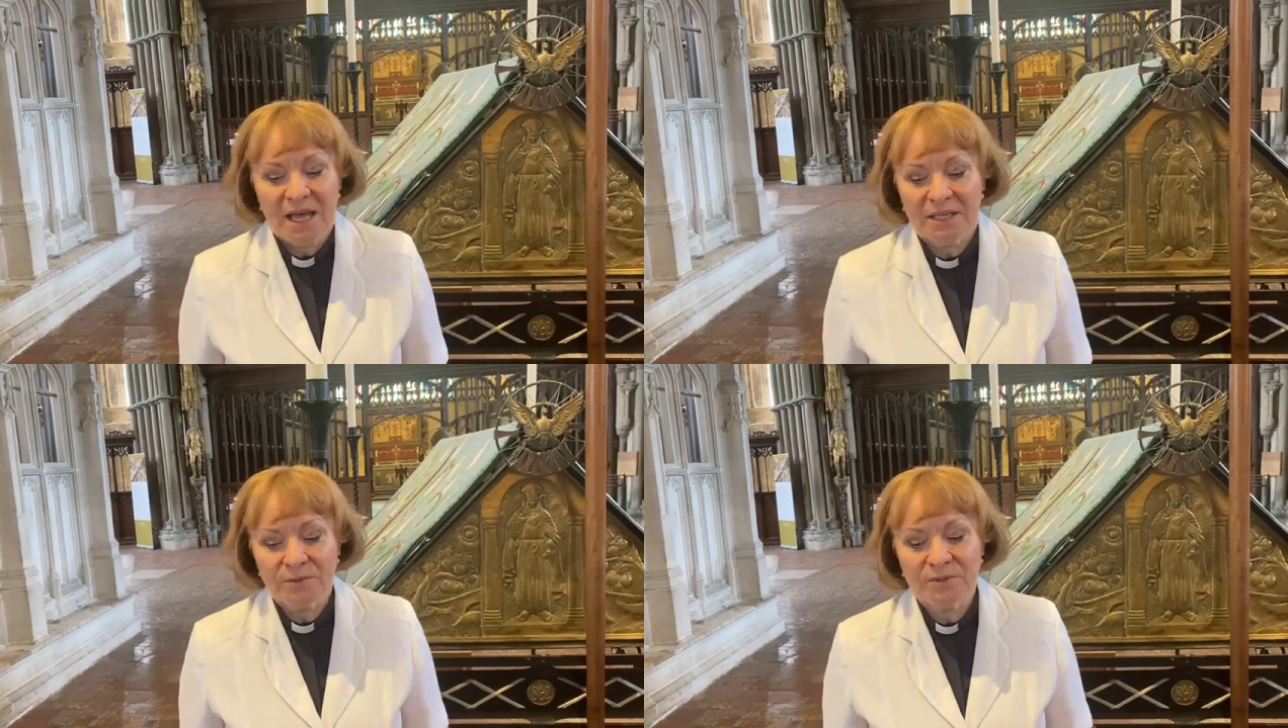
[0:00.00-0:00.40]

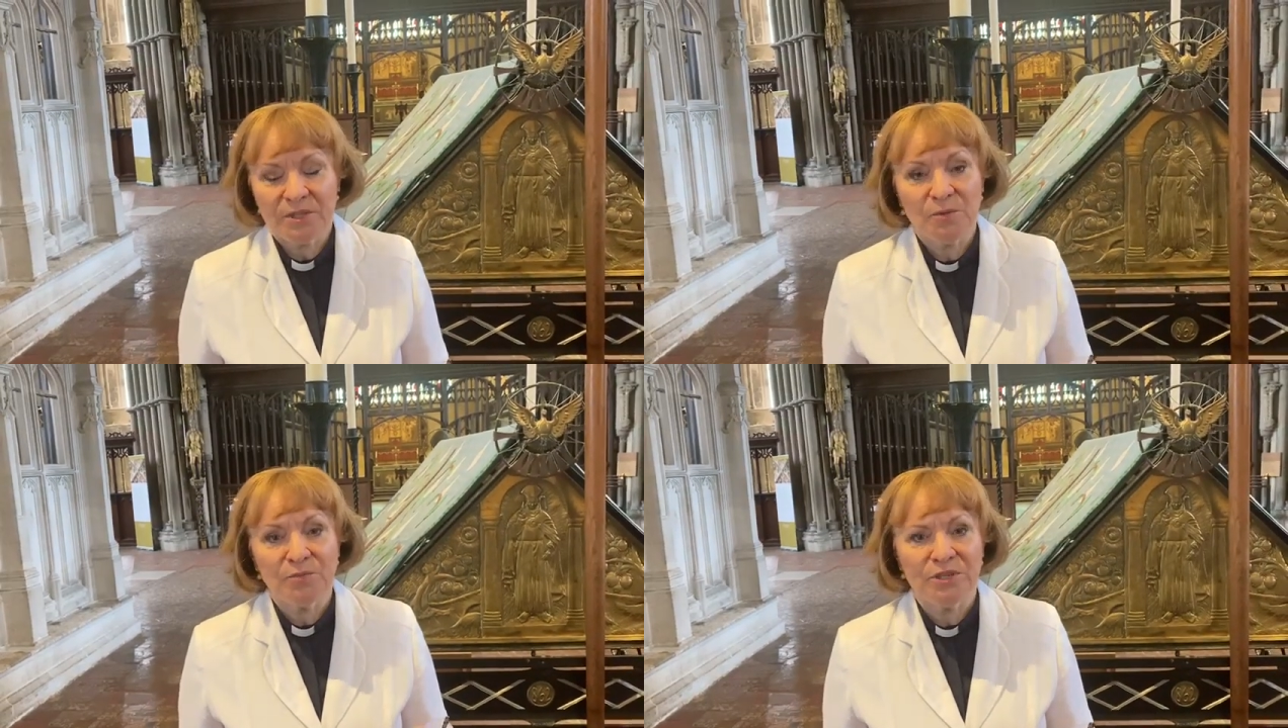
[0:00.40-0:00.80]
and
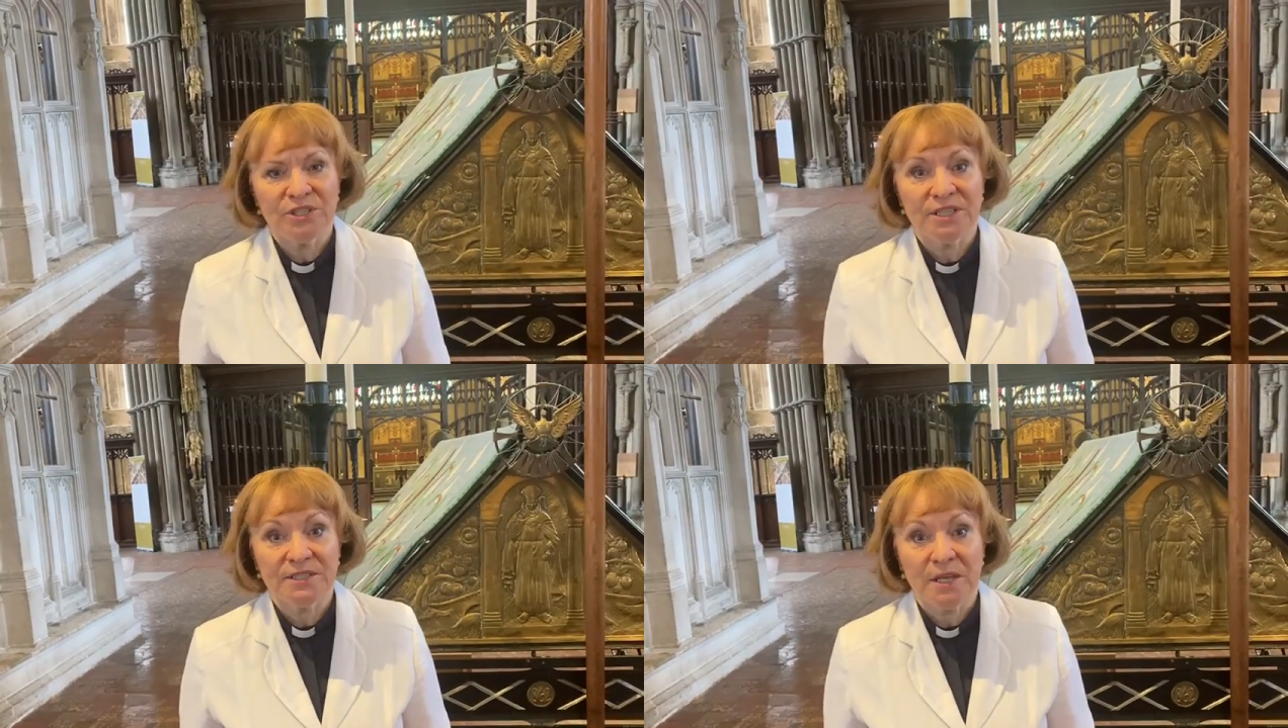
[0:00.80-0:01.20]
also
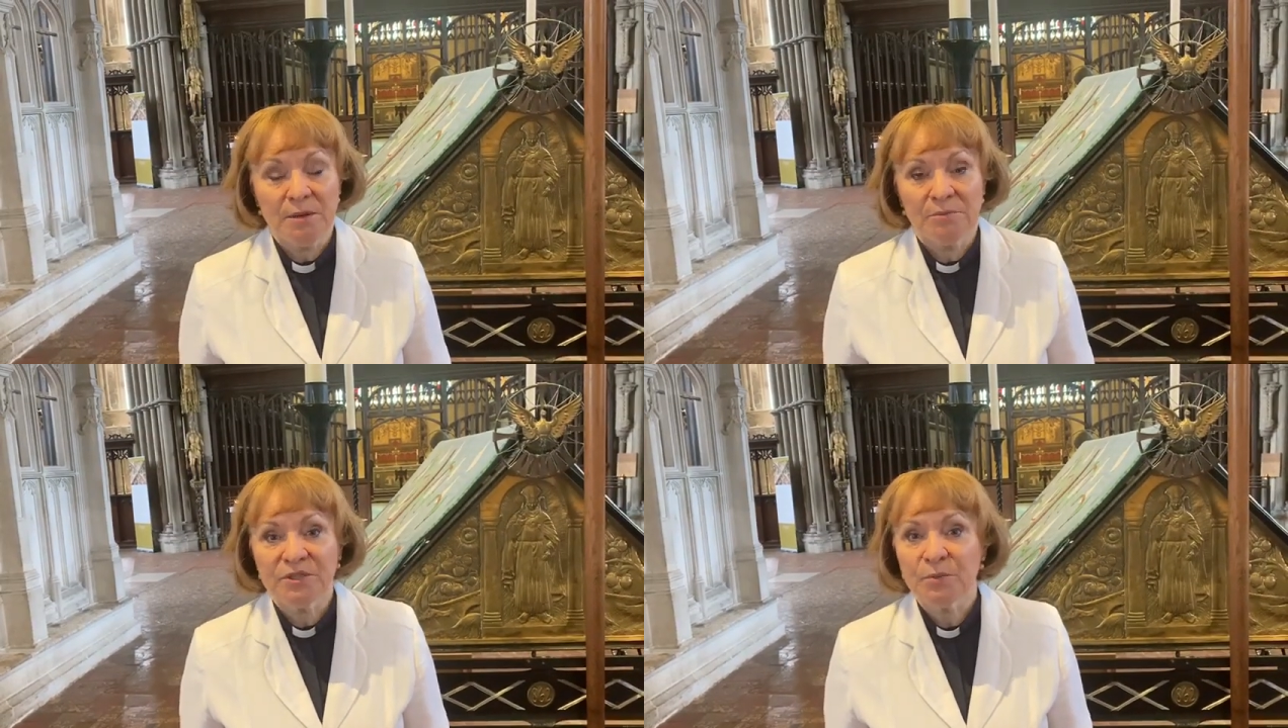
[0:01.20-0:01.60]
bridges
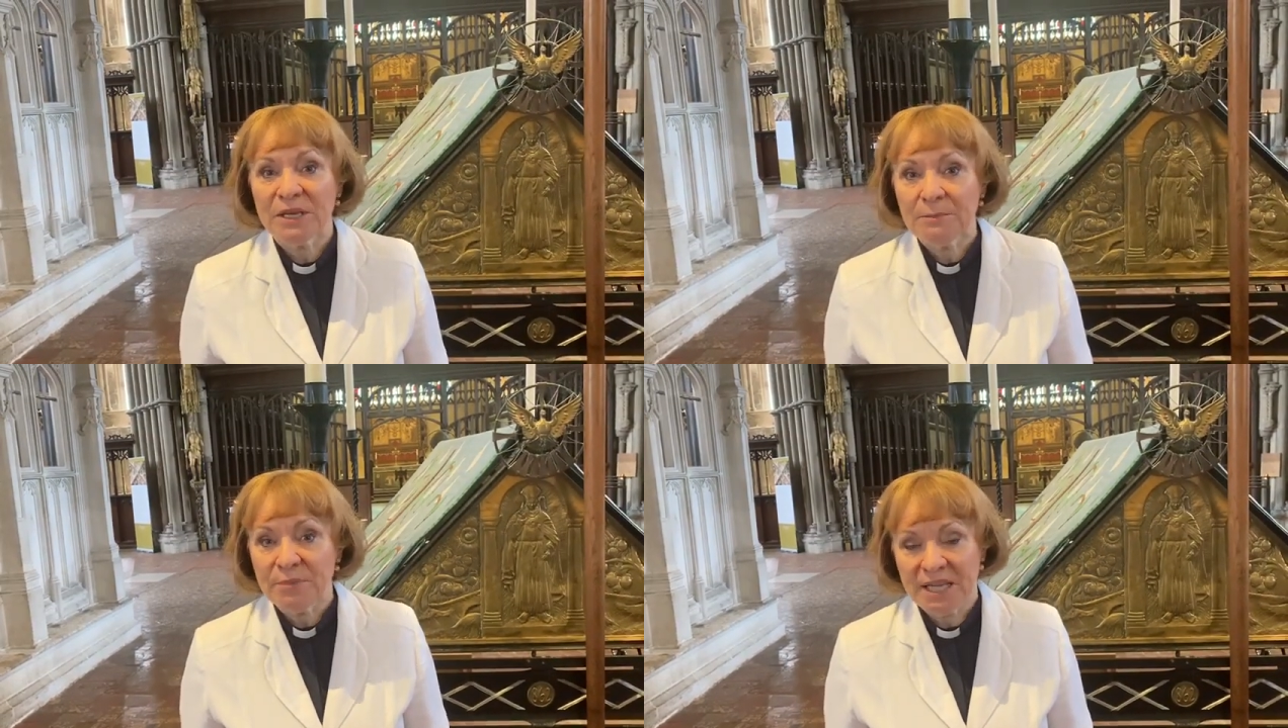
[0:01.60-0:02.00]

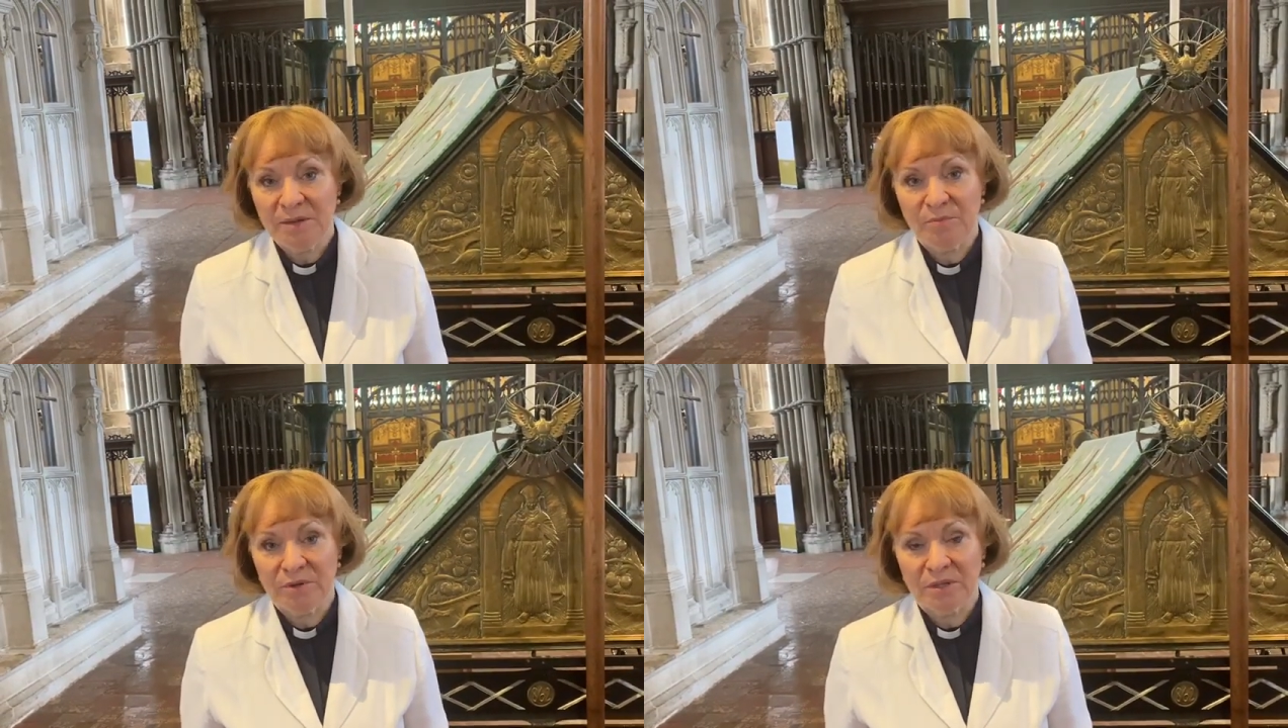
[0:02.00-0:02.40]
between
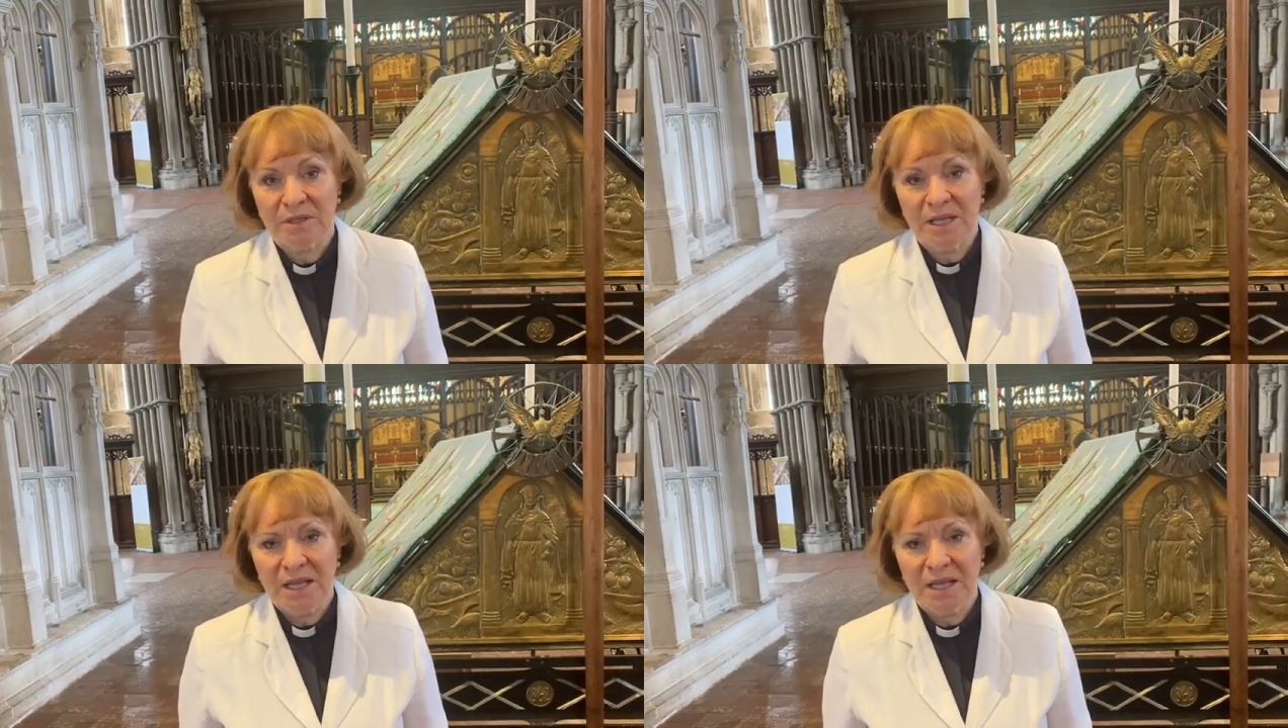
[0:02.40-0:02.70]
people.